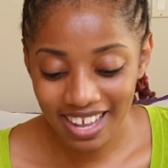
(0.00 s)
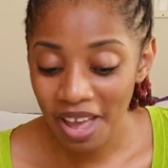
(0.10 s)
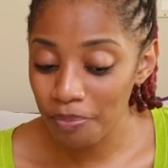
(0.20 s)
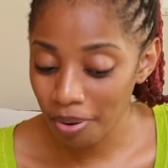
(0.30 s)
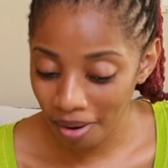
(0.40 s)
I
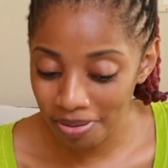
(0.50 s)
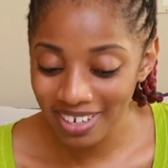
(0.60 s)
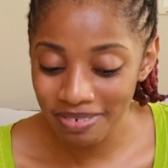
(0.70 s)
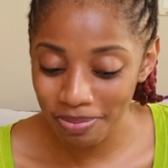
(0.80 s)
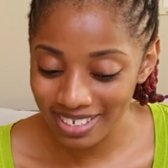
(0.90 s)

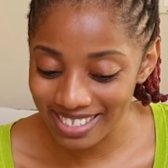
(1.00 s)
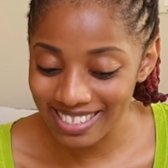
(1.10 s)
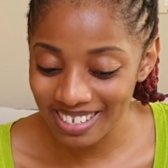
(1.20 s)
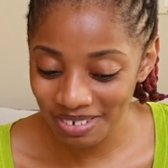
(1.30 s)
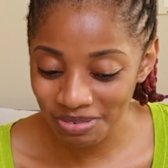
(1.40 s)
probably
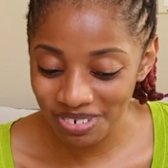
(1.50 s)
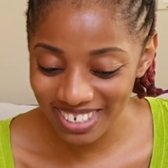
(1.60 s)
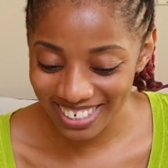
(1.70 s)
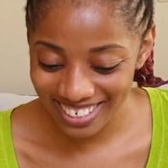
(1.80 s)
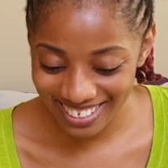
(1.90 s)
still
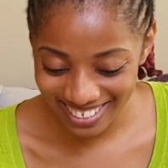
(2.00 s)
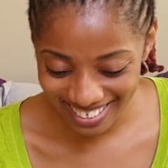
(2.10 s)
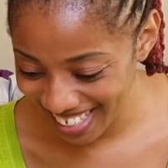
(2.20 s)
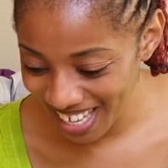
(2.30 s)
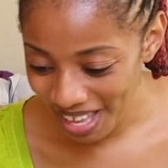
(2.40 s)
would.
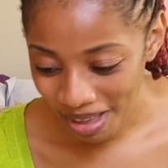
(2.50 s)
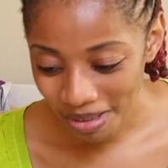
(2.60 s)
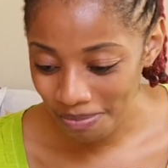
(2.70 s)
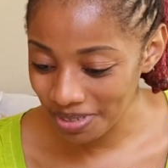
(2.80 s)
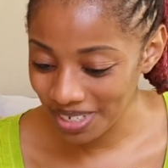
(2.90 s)

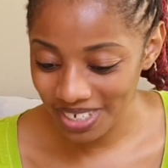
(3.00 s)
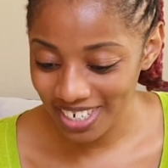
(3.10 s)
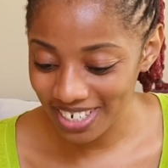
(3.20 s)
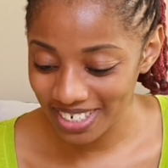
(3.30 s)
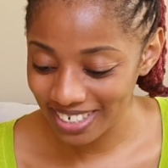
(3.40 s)
Me not
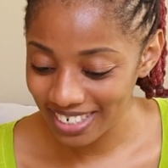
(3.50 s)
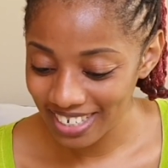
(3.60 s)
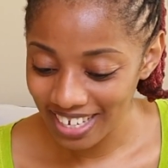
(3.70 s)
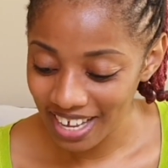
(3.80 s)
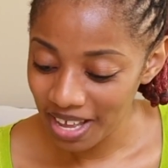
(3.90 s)
learn.
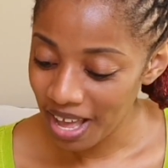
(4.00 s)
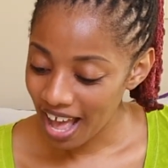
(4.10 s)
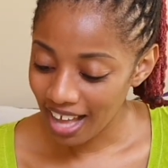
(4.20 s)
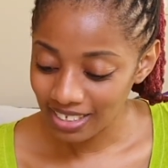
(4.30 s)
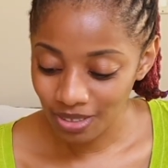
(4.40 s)

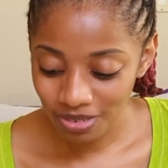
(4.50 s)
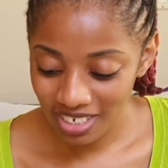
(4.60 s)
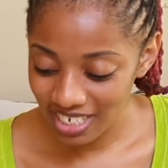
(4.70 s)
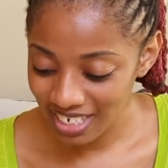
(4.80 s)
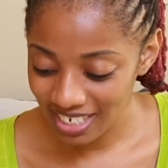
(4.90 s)
I don't
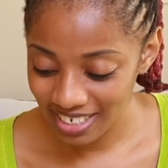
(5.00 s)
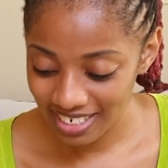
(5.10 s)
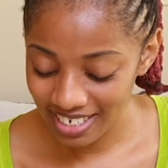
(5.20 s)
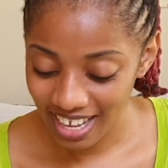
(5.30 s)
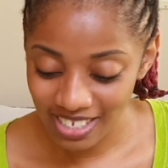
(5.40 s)
learn.
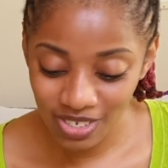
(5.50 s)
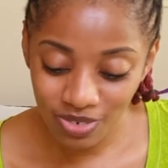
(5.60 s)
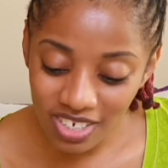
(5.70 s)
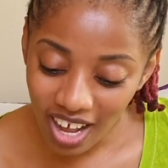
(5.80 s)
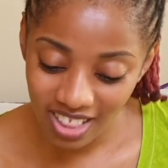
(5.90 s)
I do
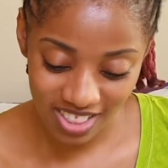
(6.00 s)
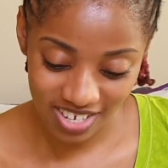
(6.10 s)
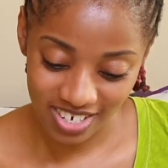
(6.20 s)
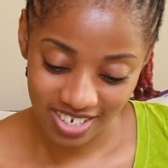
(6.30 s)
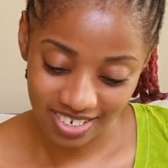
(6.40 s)
not
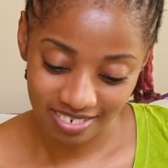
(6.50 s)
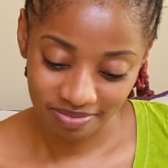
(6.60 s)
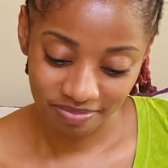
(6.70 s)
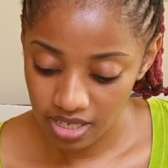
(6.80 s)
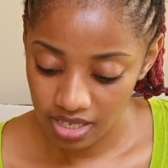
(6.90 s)
learn.
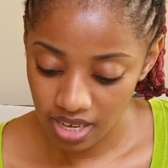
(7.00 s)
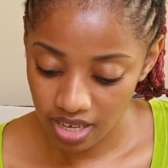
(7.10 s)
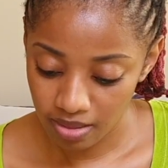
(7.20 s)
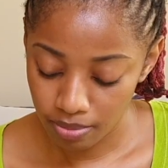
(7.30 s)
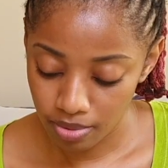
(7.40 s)
This
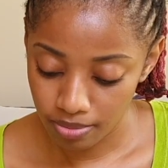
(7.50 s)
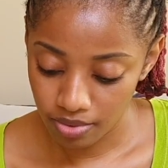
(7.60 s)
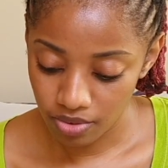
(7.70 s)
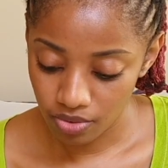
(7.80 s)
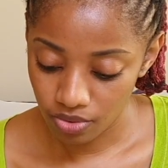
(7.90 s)
album,
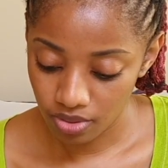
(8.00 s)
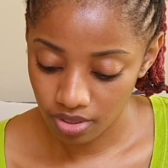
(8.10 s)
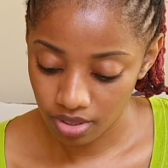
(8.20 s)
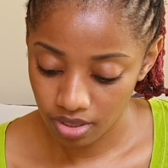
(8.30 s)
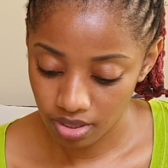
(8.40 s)
no.
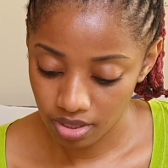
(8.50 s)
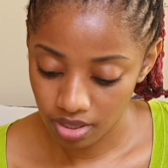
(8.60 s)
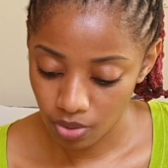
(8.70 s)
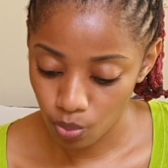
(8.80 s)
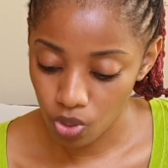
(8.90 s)

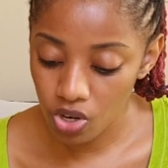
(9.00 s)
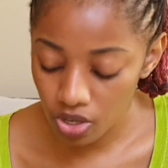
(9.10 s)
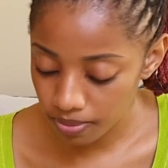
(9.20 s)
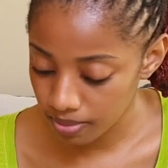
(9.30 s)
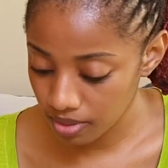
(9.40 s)

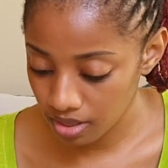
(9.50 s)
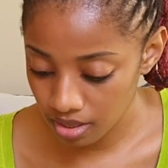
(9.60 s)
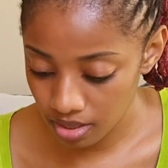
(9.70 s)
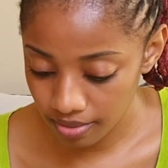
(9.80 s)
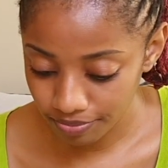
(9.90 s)
Worms.